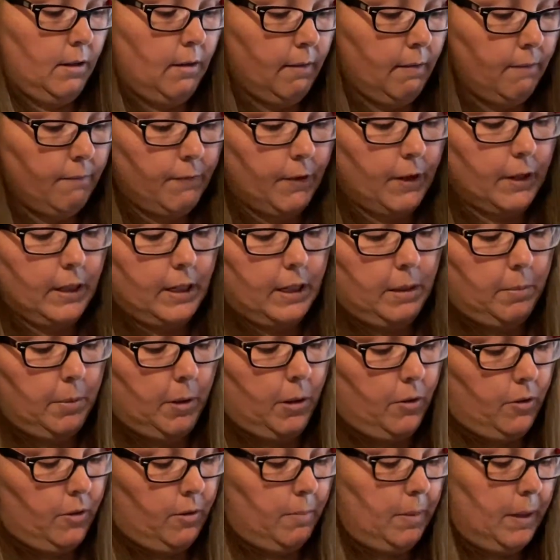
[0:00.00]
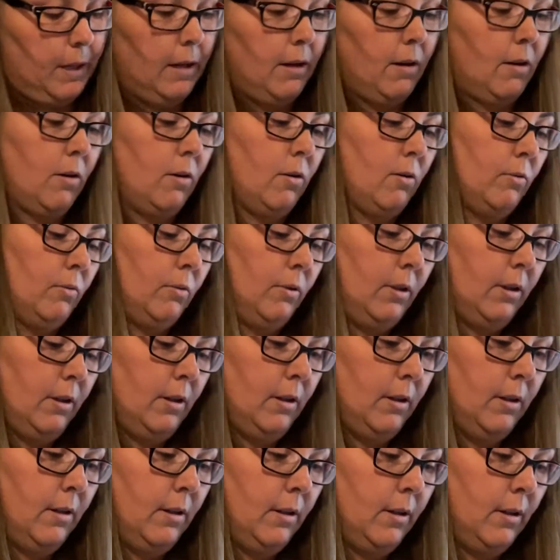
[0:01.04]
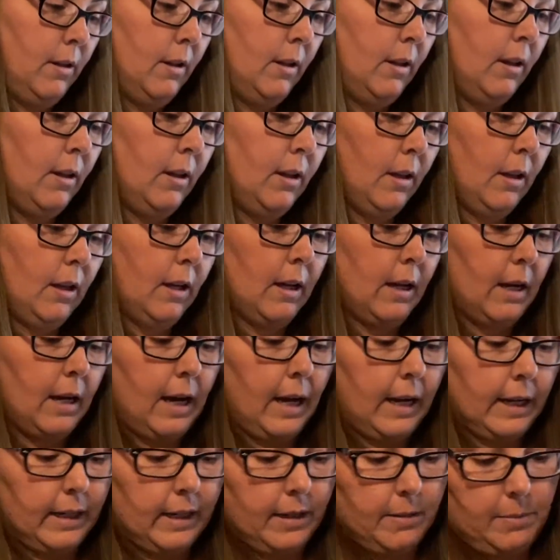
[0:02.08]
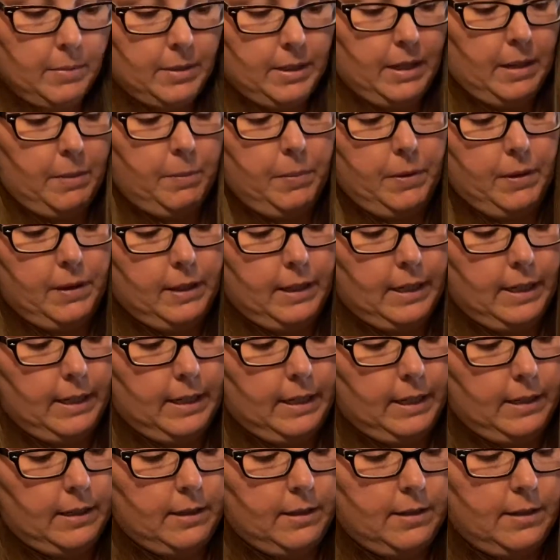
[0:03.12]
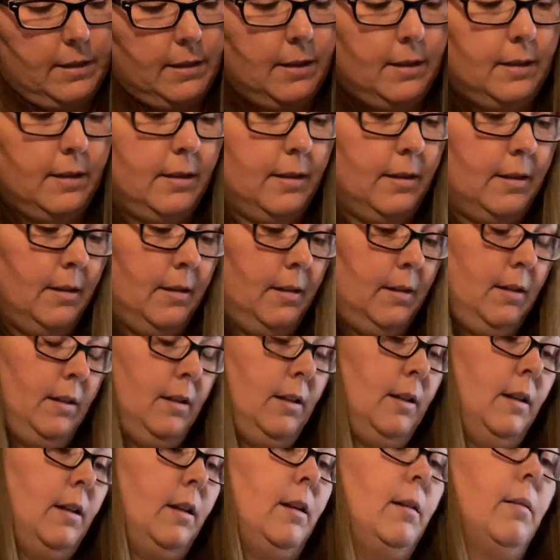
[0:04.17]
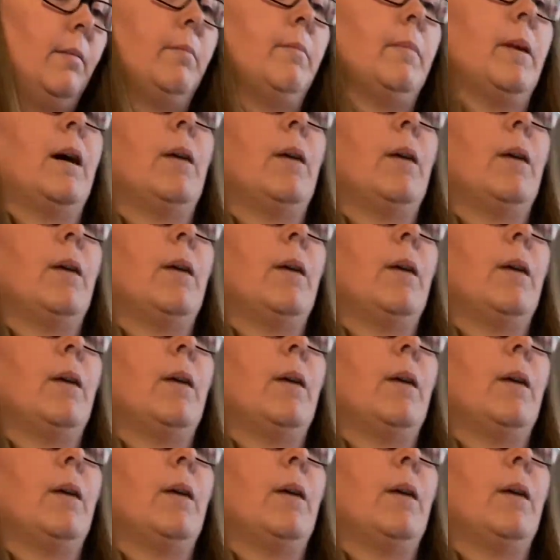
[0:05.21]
funky bow to be on, I can manipulate it, my